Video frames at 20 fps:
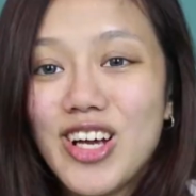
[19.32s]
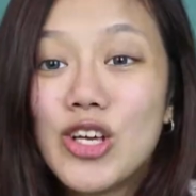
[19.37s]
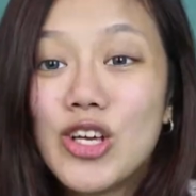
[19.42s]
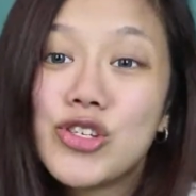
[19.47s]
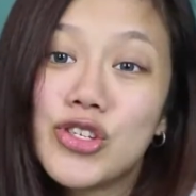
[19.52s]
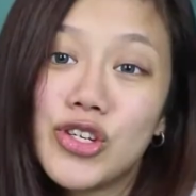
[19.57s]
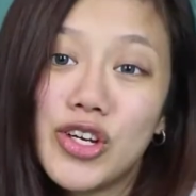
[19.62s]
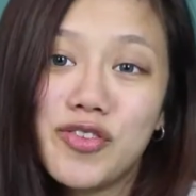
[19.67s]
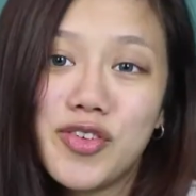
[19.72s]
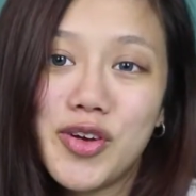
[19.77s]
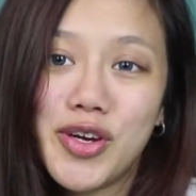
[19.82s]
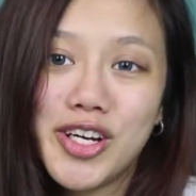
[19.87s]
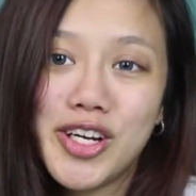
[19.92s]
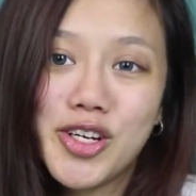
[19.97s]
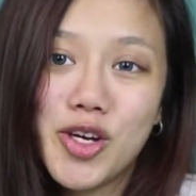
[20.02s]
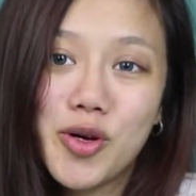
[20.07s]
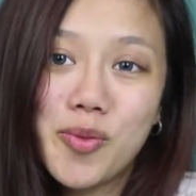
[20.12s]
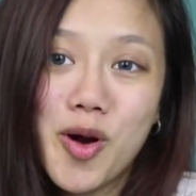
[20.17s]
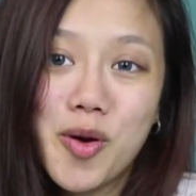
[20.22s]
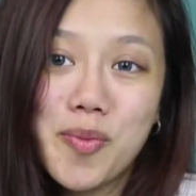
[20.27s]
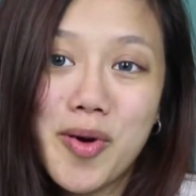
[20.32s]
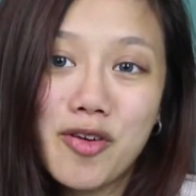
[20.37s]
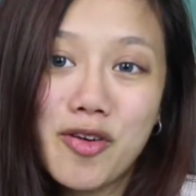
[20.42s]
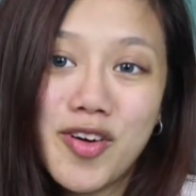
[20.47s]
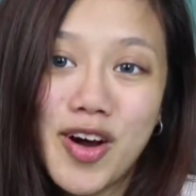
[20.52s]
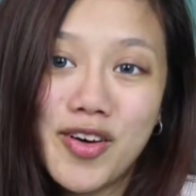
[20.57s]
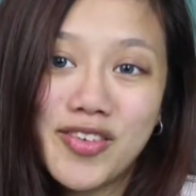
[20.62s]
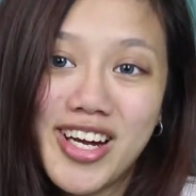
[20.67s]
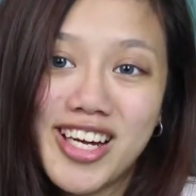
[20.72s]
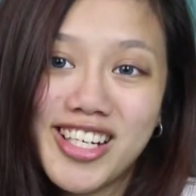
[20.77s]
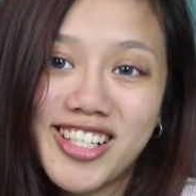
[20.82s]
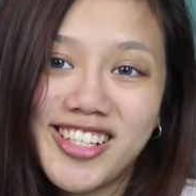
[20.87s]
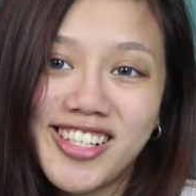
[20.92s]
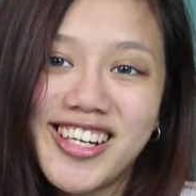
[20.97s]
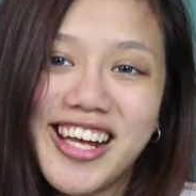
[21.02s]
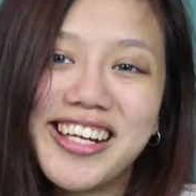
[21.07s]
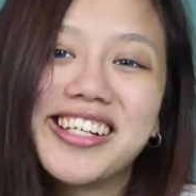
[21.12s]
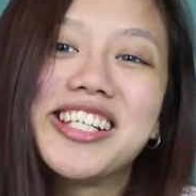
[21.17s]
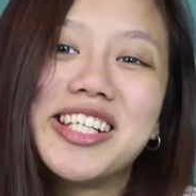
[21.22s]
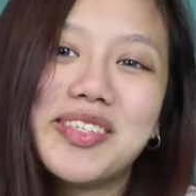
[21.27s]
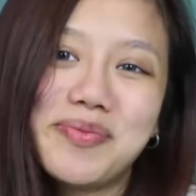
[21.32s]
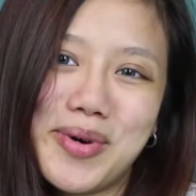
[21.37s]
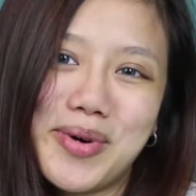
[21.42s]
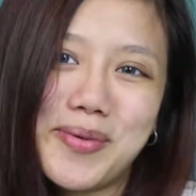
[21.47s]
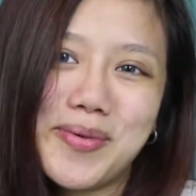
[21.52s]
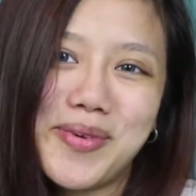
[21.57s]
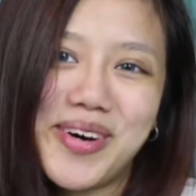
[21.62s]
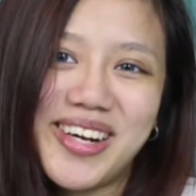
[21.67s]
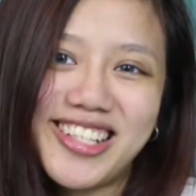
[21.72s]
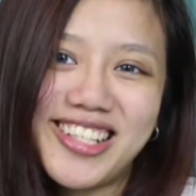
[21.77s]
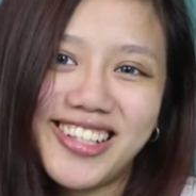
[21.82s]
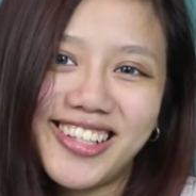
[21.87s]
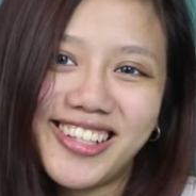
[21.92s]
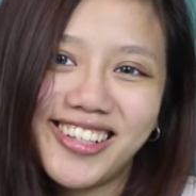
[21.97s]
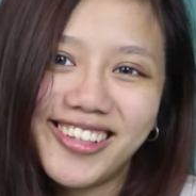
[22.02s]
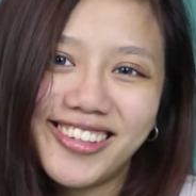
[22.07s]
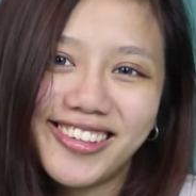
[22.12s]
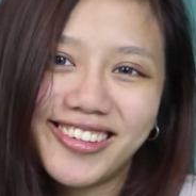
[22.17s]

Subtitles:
So if you want to know more about foundation, then keep on watching.